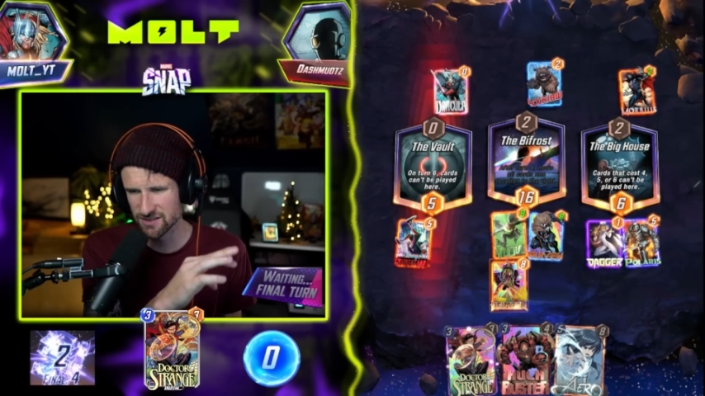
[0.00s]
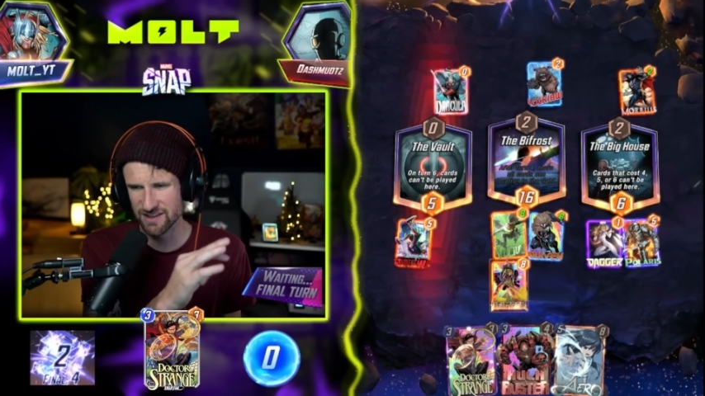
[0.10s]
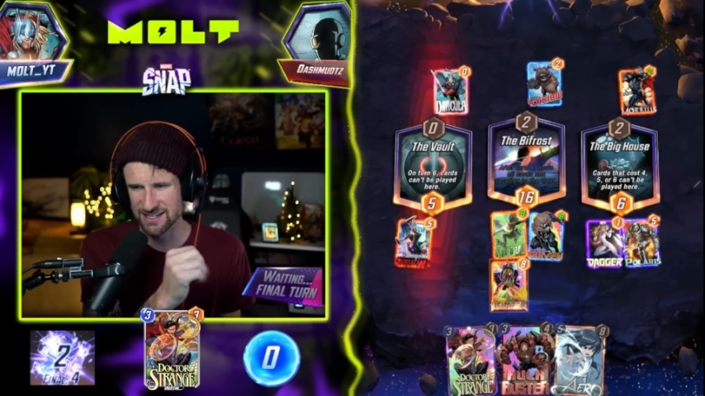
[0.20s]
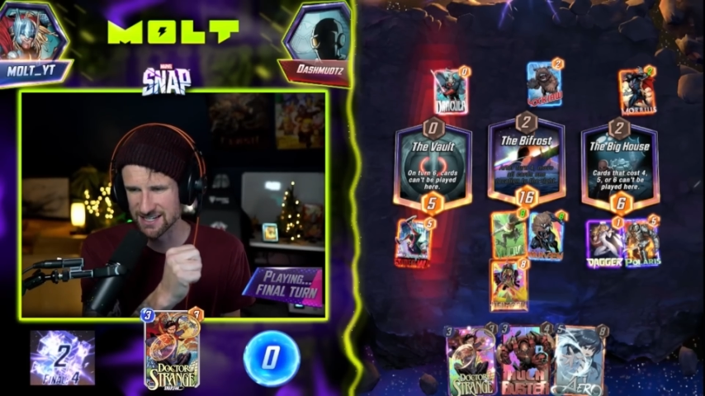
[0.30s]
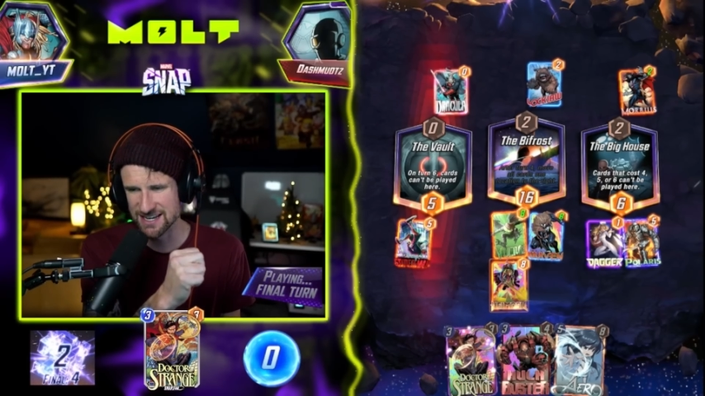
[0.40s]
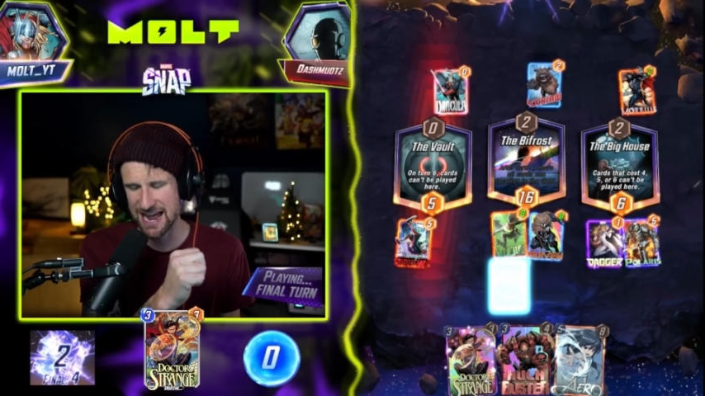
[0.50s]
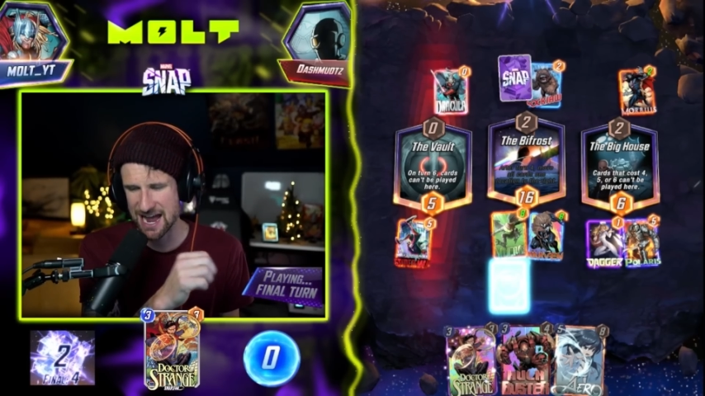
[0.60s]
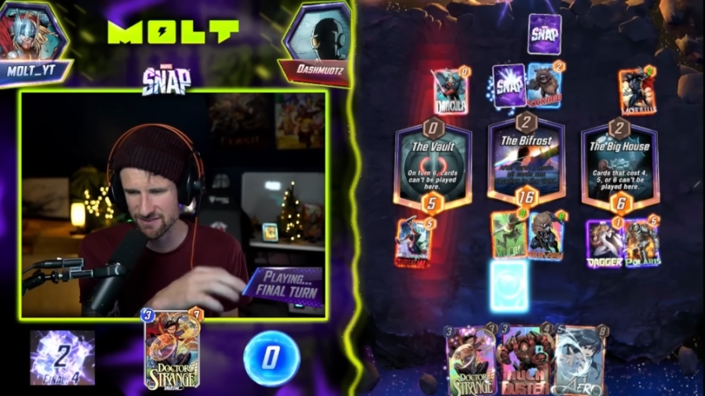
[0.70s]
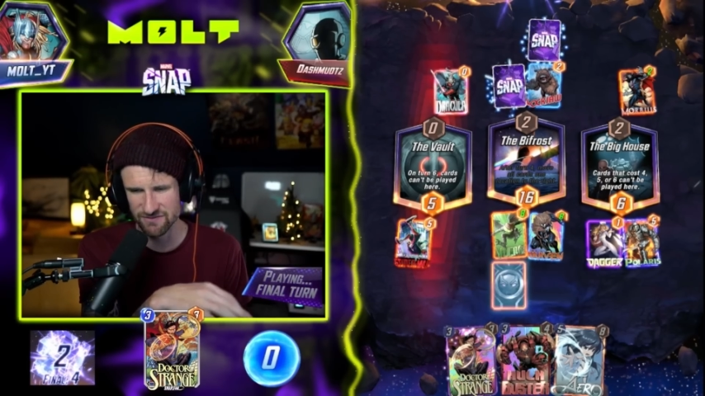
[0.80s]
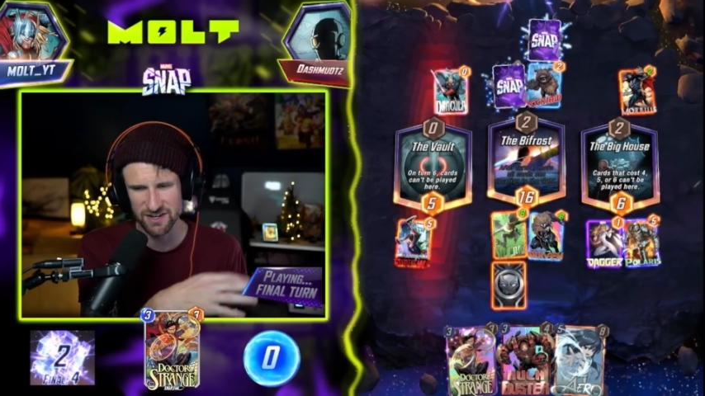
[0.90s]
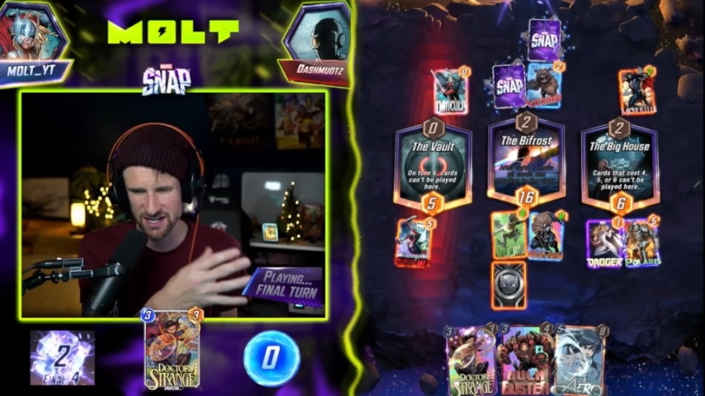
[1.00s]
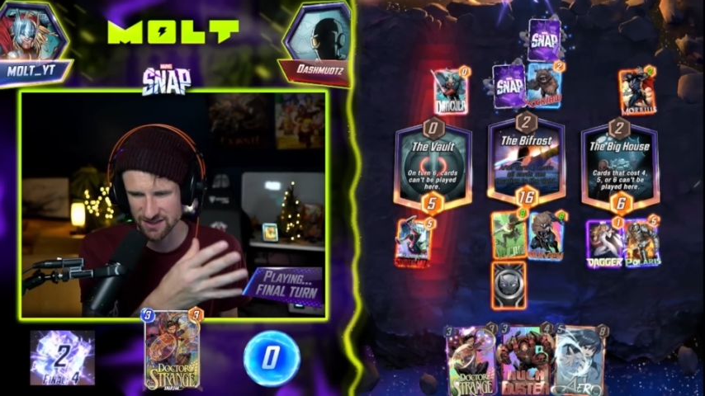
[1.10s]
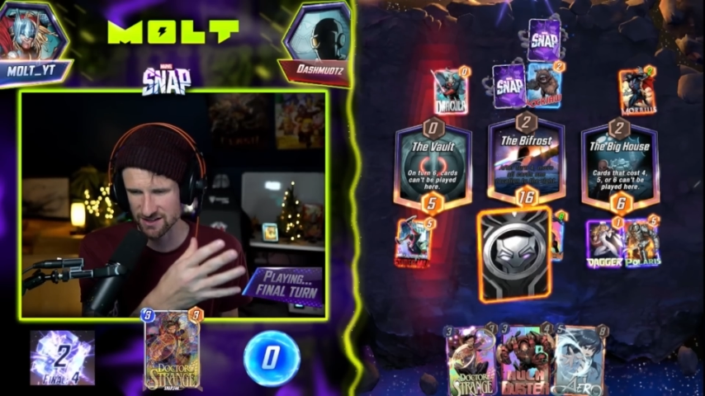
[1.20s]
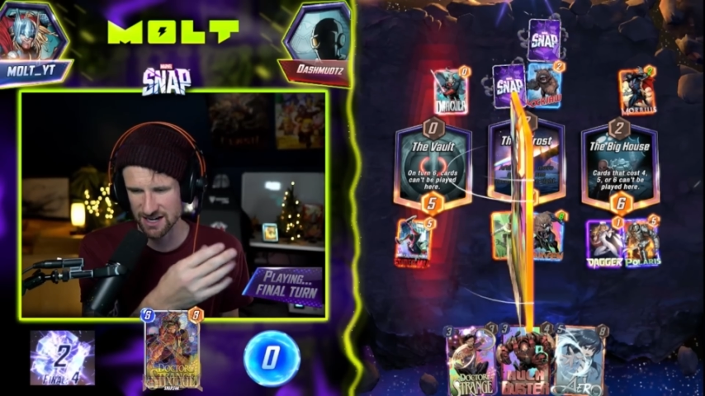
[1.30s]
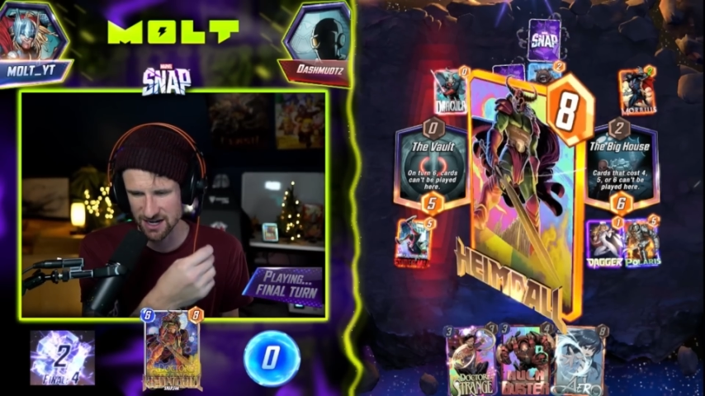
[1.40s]
if they didn't have Infinite
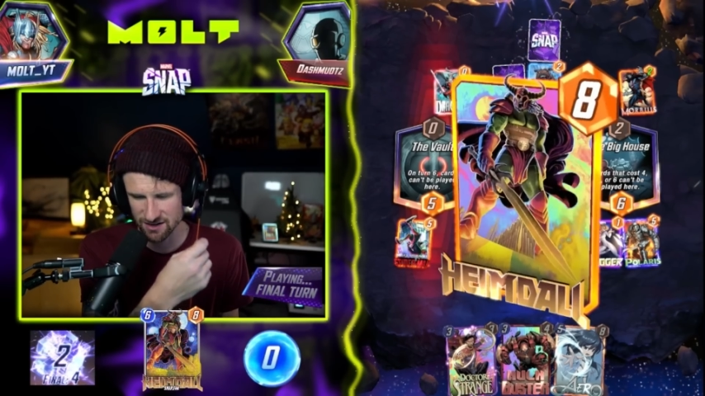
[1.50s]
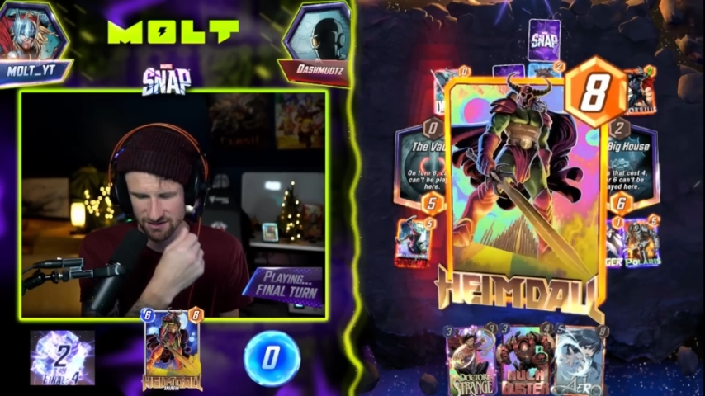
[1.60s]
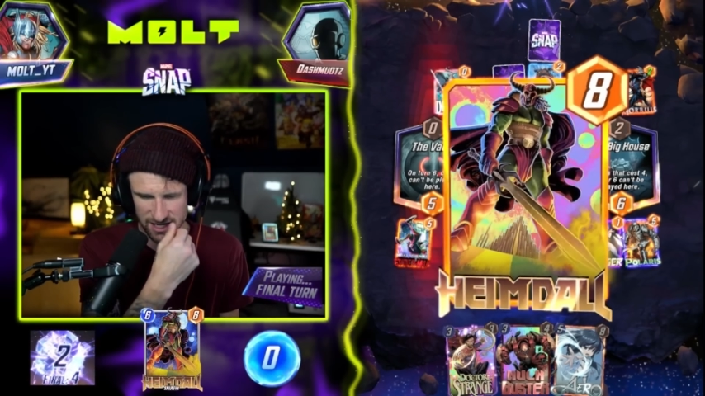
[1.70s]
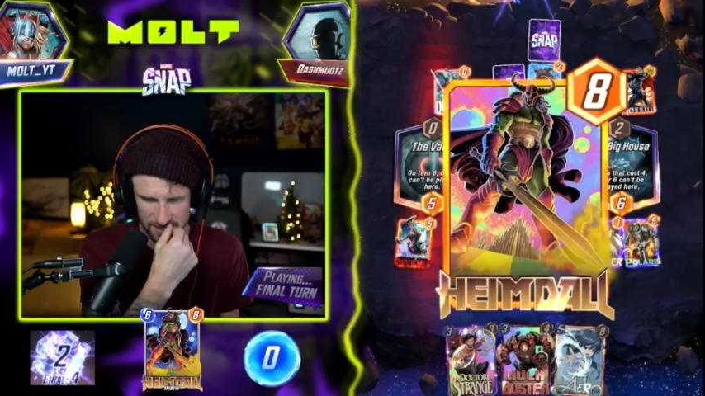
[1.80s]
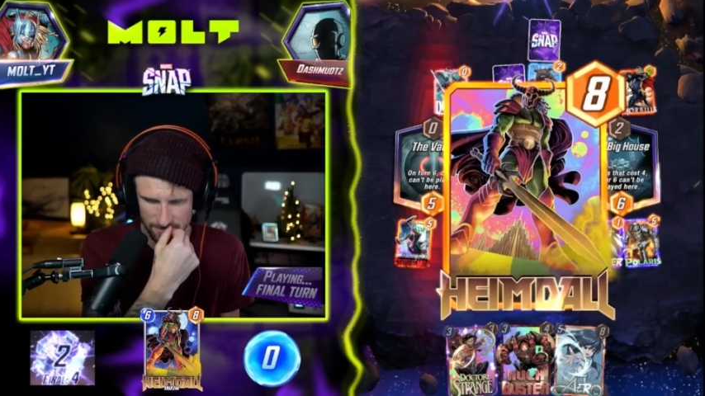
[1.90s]
in their hand already.